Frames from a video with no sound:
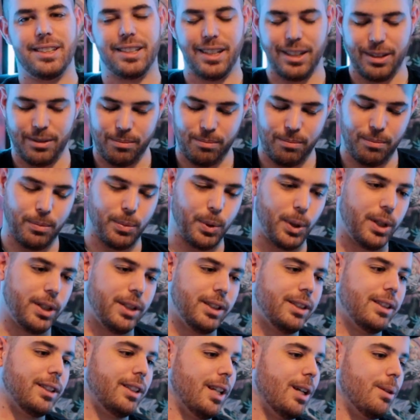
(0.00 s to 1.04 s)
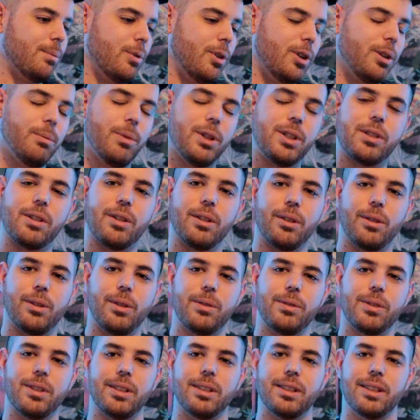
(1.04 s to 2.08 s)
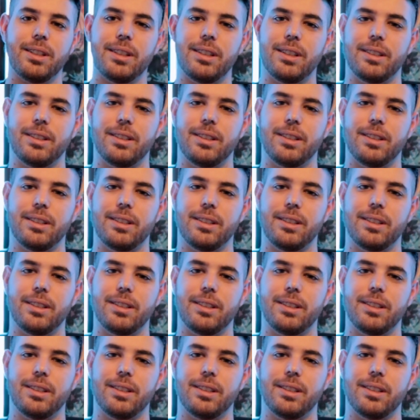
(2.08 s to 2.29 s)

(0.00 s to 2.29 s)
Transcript: Yeah, but that pretty much concludes it.